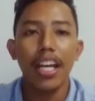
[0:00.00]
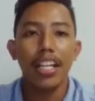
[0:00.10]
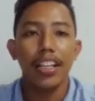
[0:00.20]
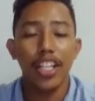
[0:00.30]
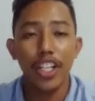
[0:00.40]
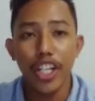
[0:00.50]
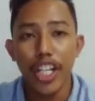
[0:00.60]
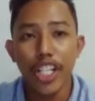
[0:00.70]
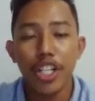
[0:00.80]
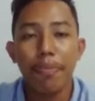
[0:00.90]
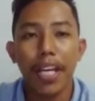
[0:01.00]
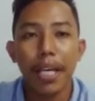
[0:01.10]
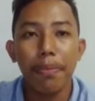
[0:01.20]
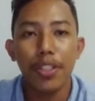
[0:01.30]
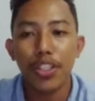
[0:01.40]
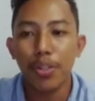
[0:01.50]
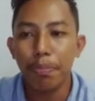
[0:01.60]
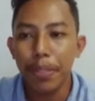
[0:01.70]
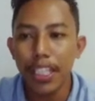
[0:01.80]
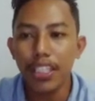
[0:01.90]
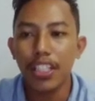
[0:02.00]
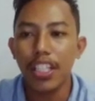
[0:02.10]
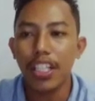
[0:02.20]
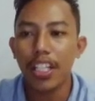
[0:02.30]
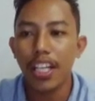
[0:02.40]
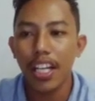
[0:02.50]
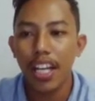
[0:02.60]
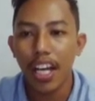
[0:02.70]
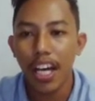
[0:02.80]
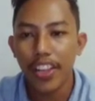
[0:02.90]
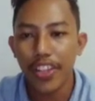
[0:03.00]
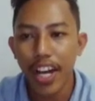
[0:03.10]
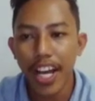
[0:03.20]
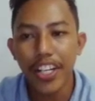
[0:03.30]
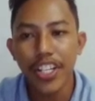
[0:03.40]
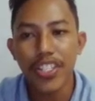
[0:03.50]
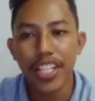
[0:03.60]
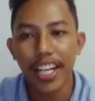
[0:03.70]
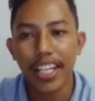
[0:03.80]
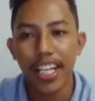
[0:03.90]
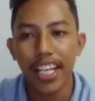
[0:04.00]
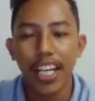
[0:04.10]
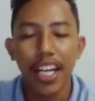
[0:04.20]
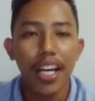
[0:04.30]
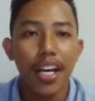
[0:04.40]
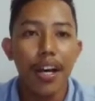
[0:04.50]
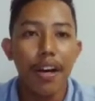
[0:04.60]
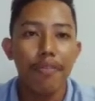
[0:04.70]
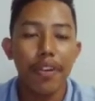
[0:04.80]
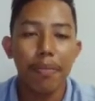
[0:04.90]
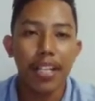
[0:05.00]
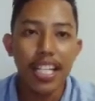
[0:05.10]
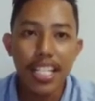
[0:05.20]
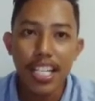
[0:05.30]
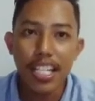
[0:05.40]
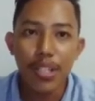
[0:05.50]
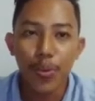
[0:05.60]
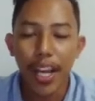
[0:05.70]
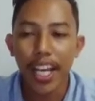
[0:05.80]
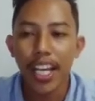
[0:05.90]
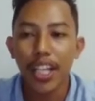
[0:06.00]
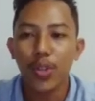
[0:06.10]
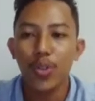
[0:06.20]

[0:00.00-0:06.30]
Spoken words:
the learner should be able to build their understanding from the easiest way to